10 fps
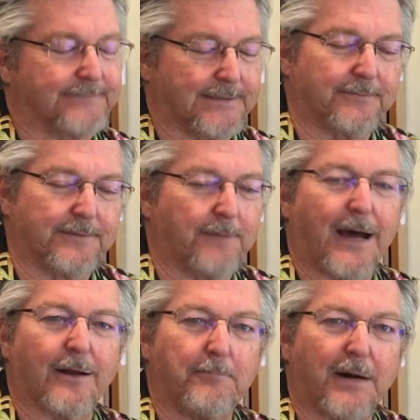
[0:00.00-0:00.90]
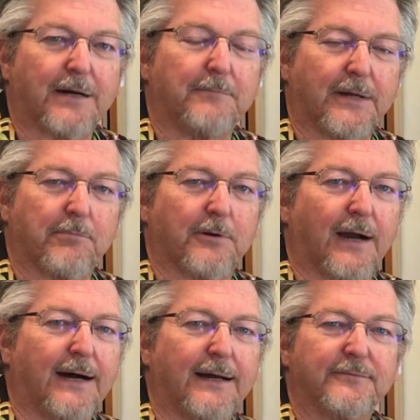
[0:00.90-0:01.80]
about $1 a month per
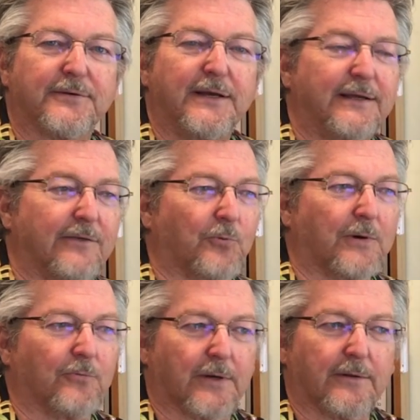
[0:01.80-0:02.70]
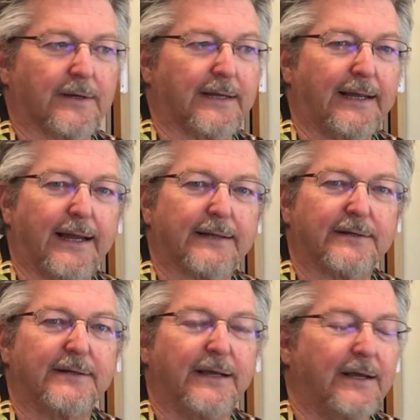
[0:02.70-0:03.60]
hive is what we're looking at.